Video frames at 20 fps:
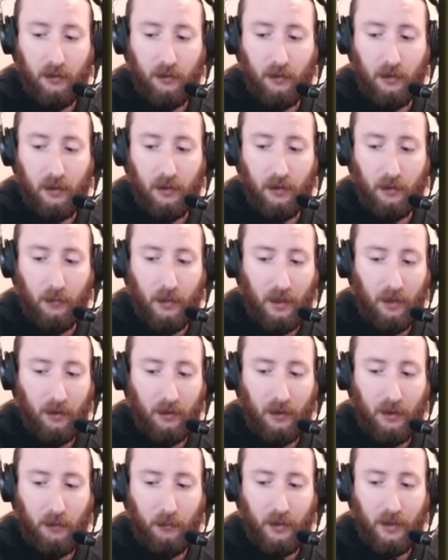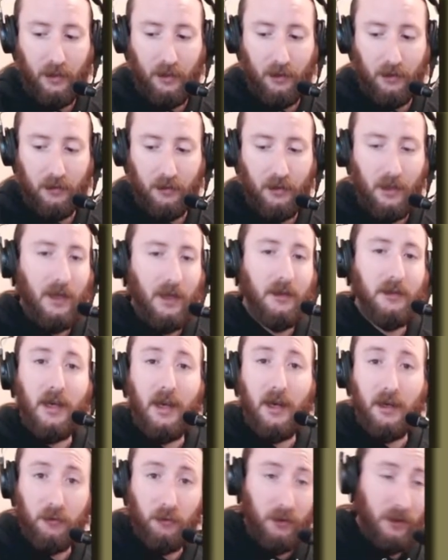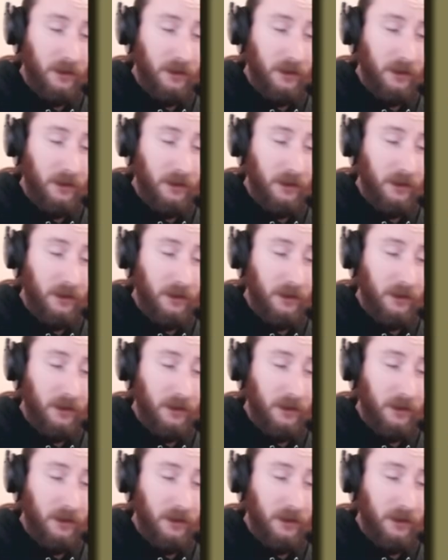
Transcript: in the melody because that is actually